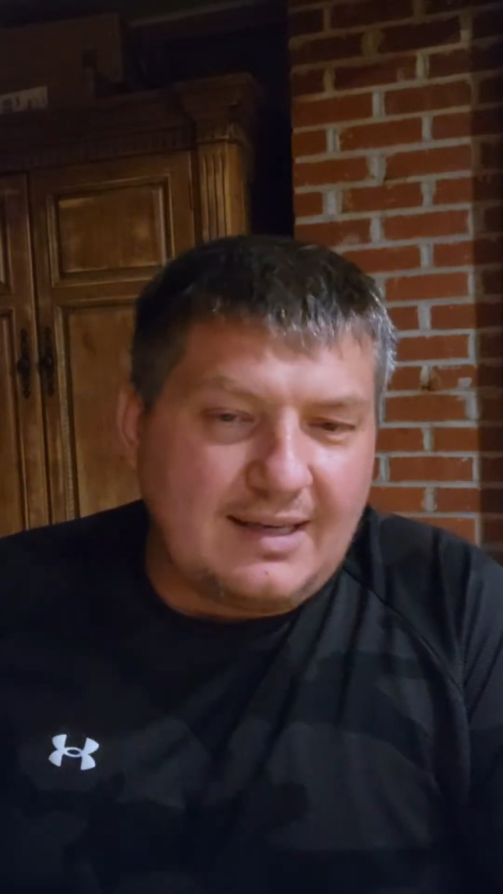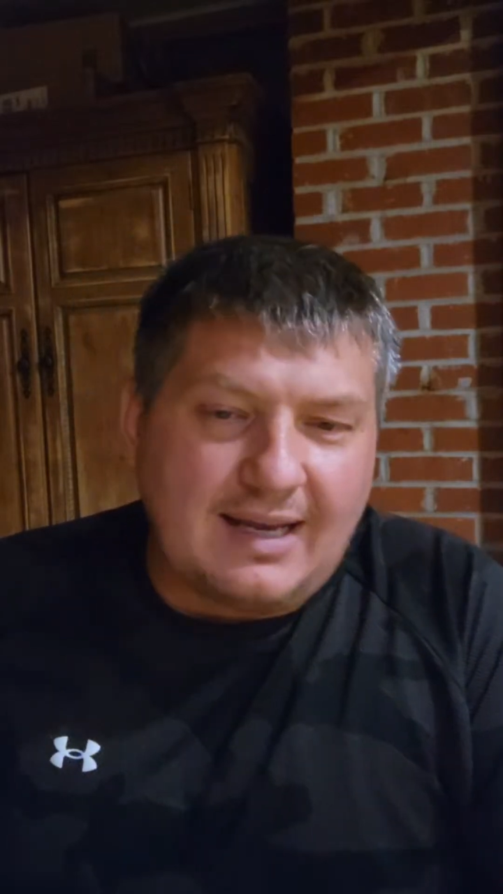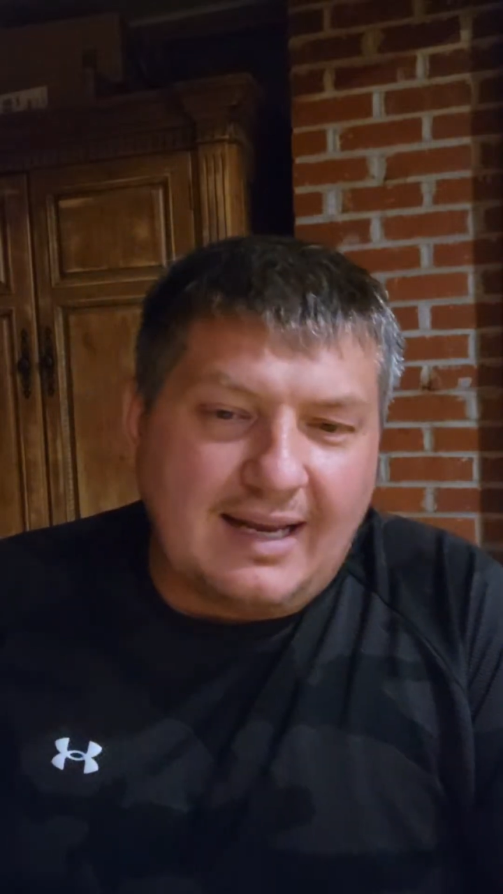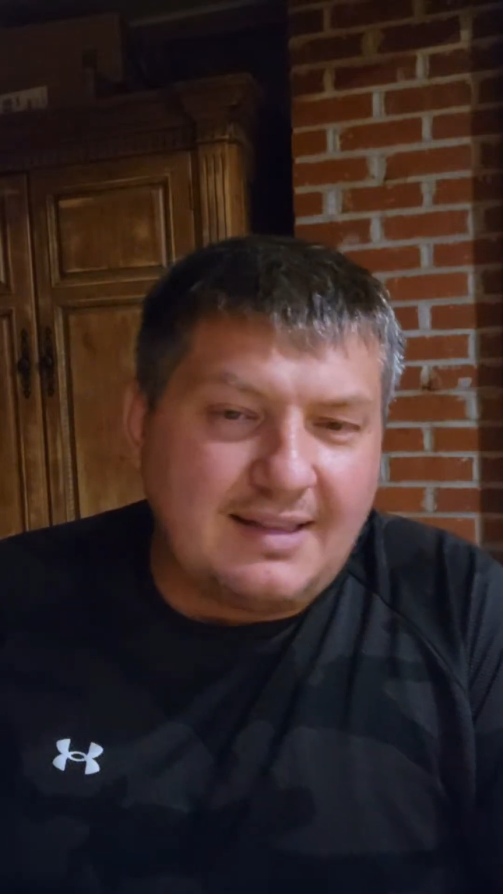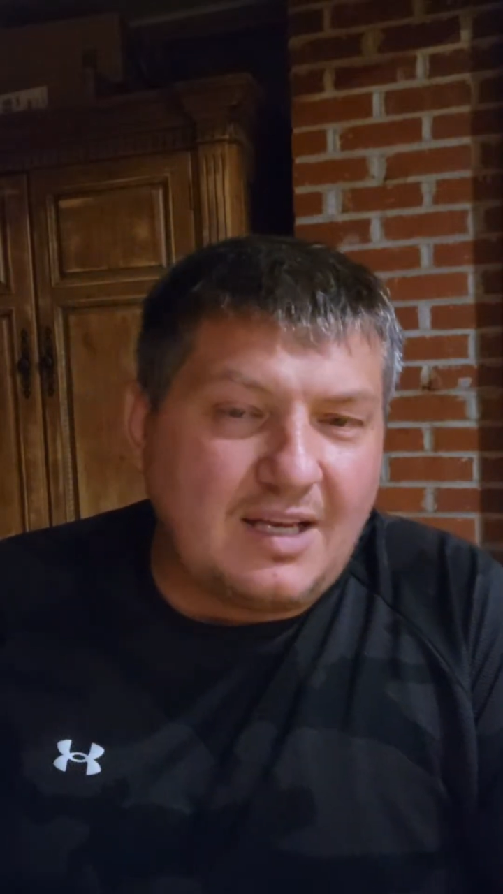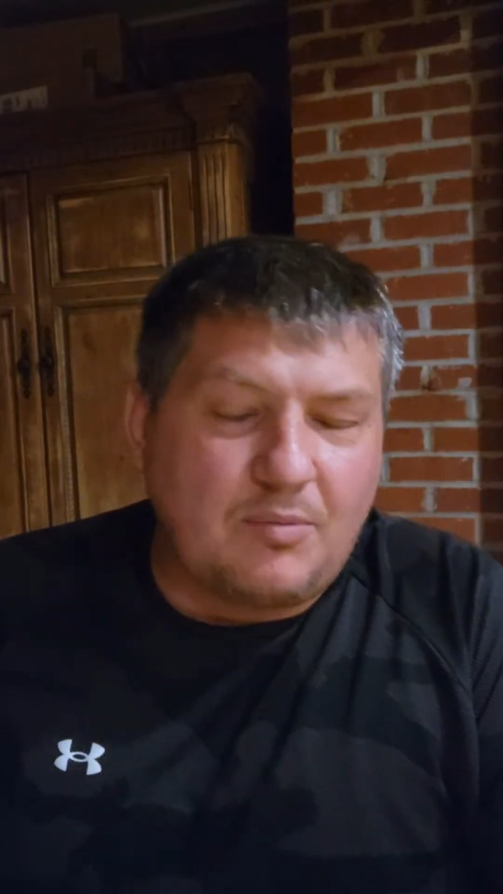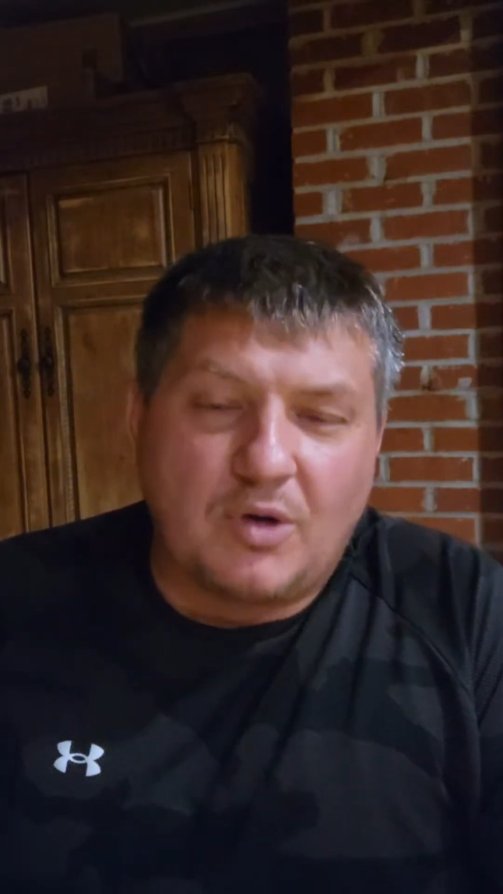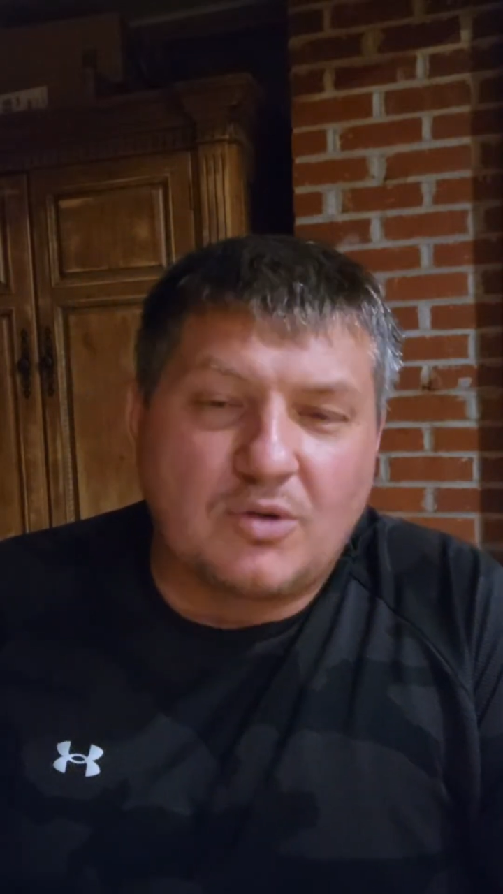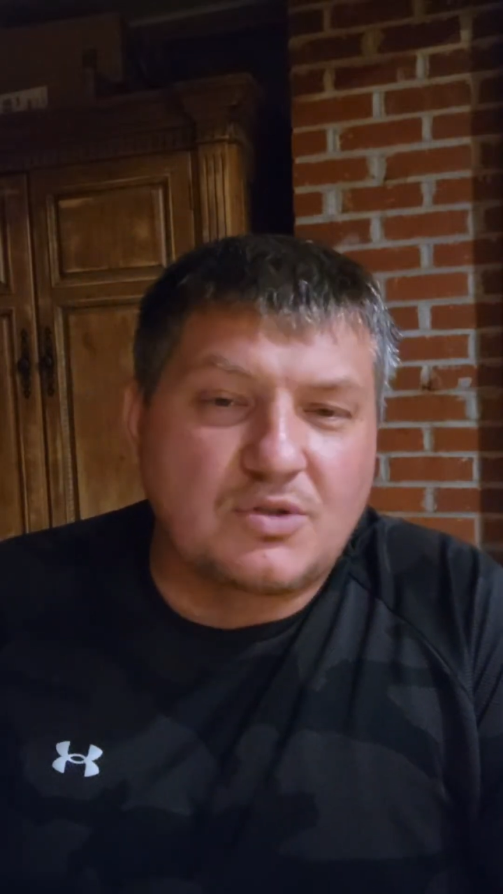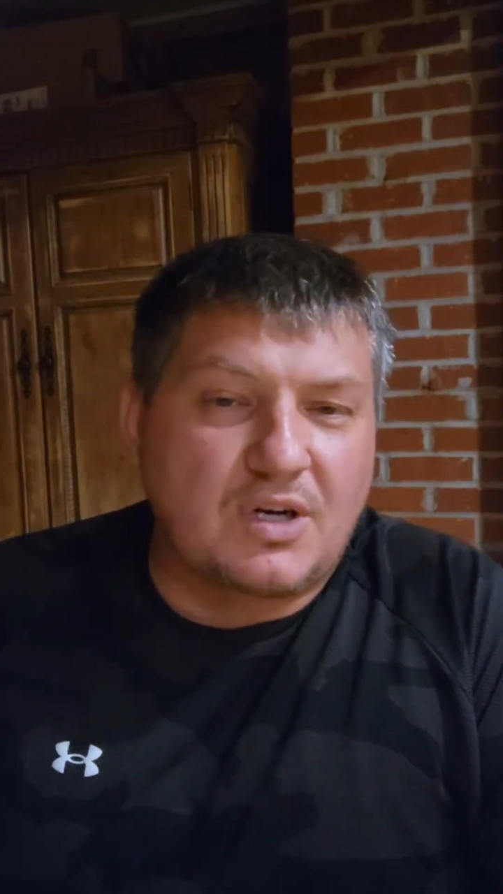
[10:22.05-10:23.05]
I think
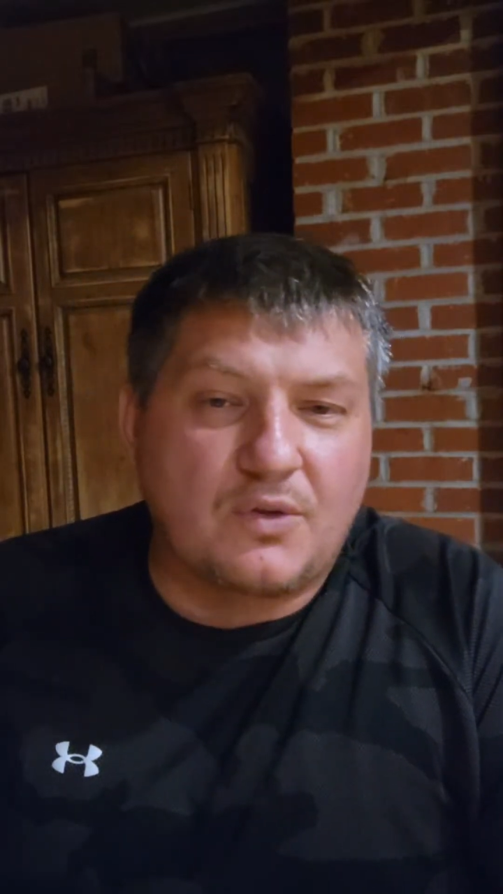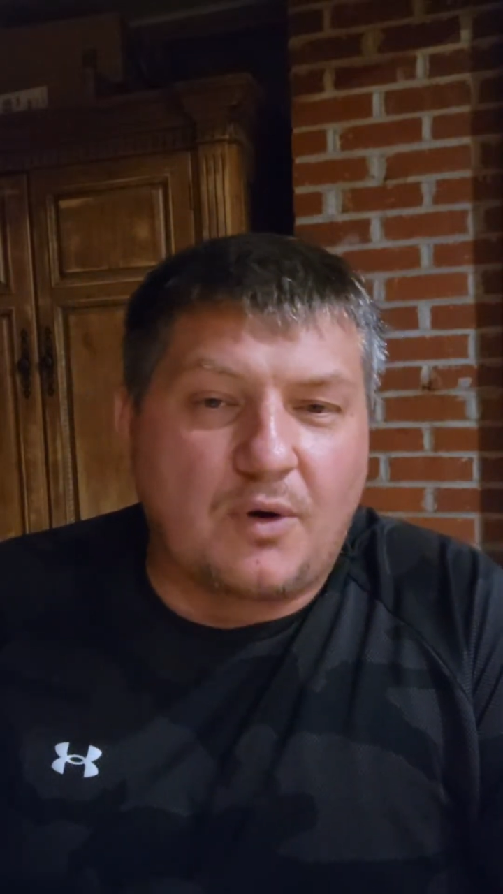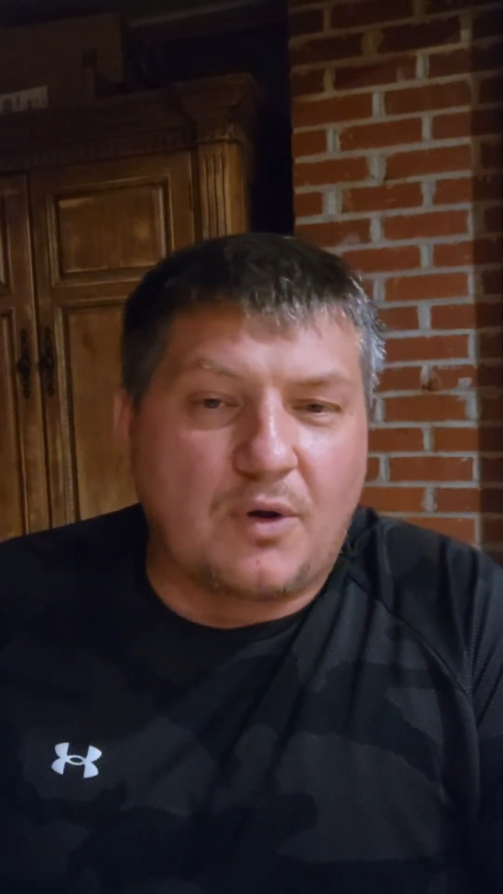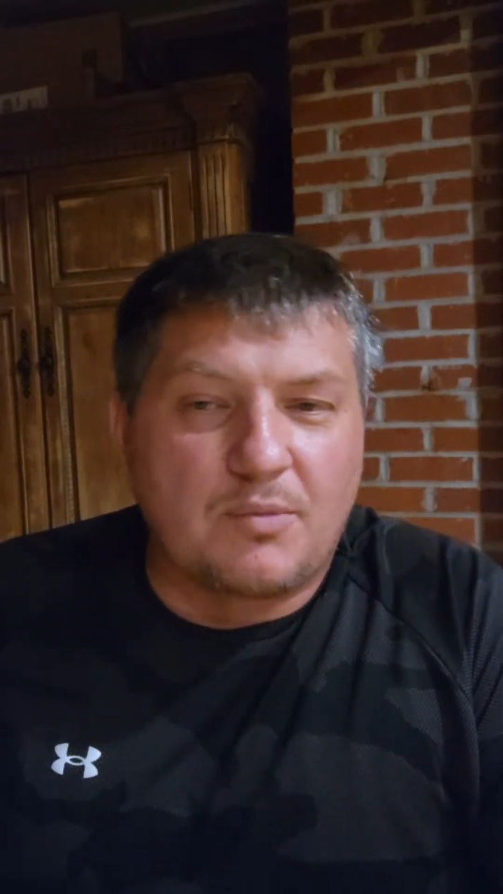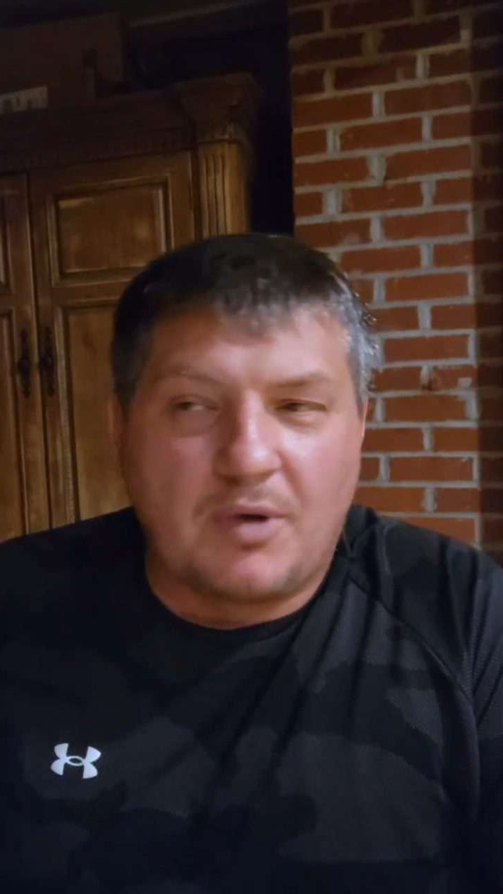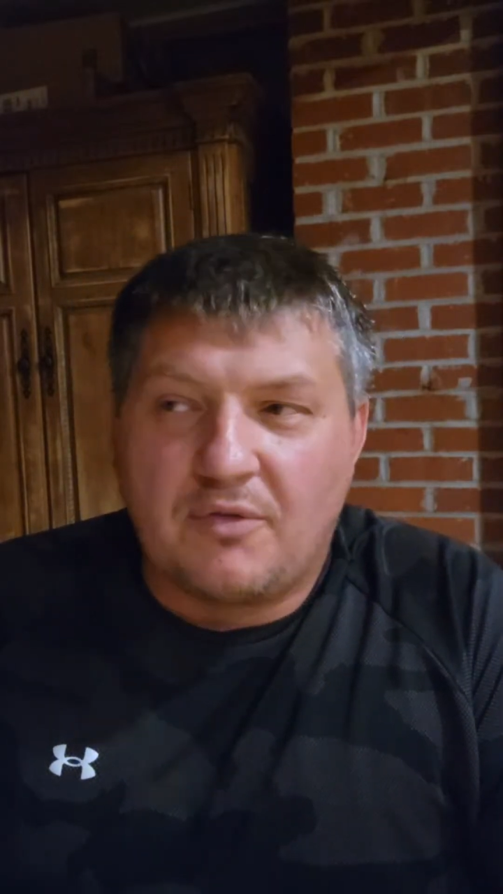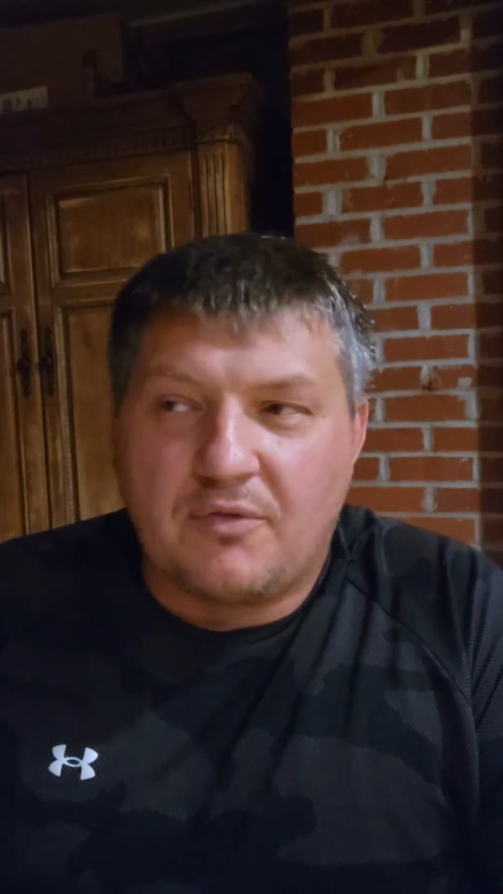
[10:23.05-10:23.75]
Burrow's going to throw the ball